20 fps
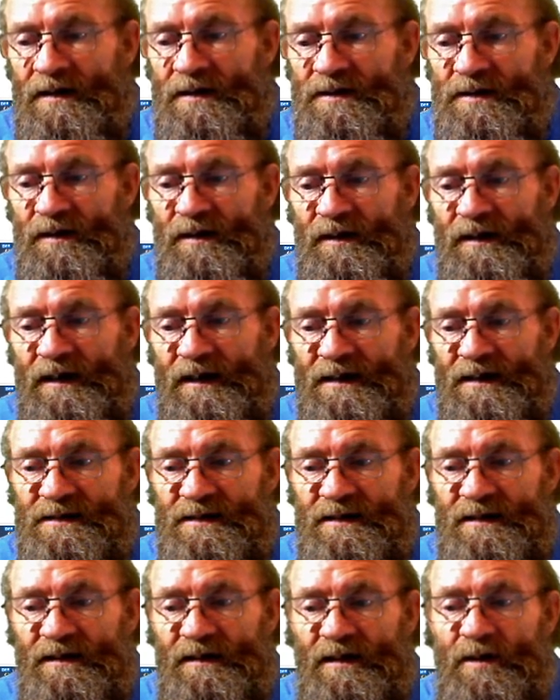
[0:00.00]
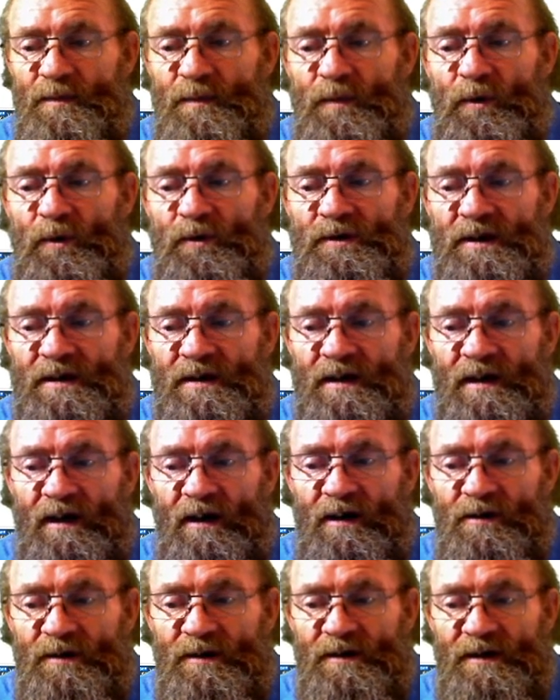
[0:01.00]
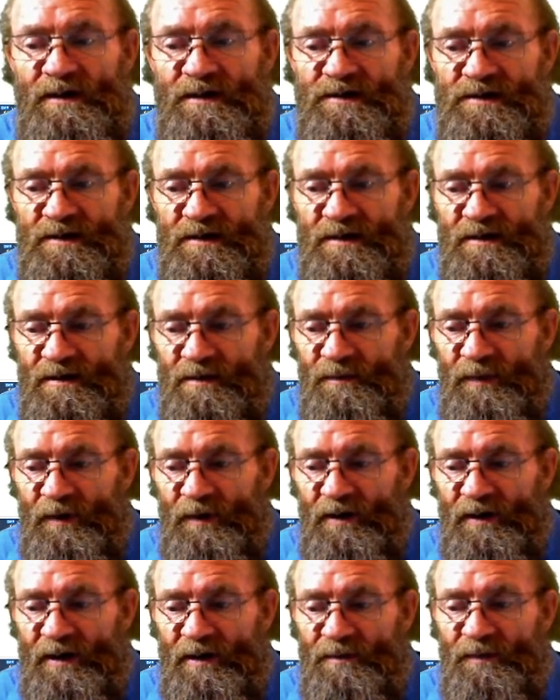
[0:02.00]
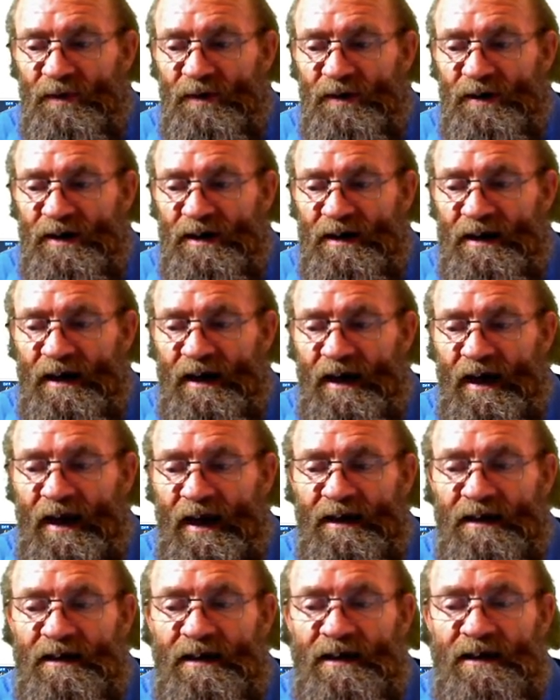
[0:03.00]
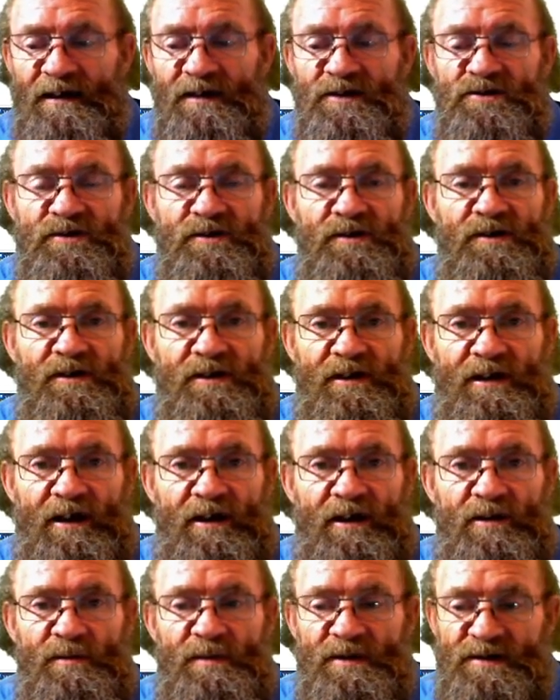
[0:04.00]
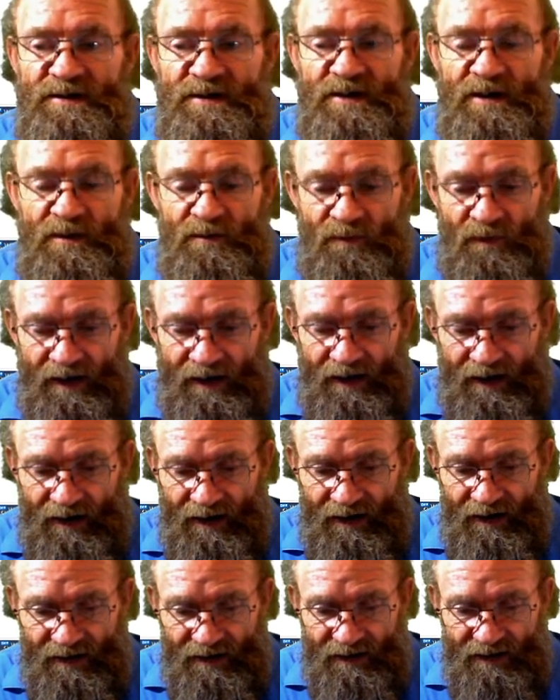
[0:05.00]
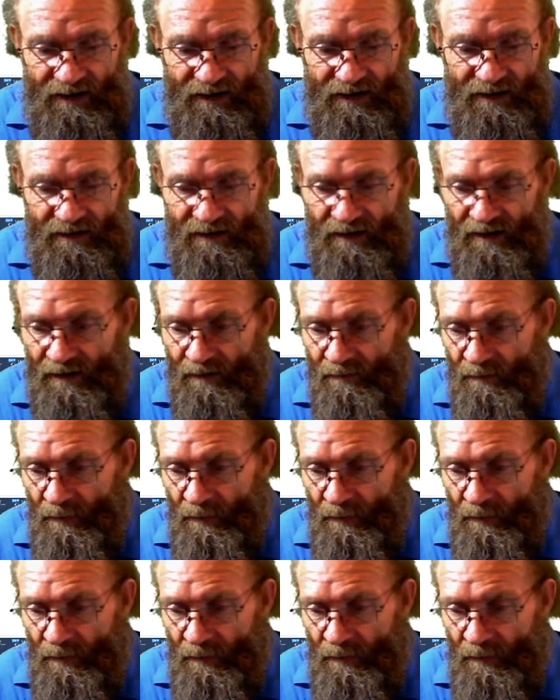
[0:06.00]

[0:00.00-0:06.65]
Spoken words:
So it has imported the locals, the program body, and additional globals if I had any in there.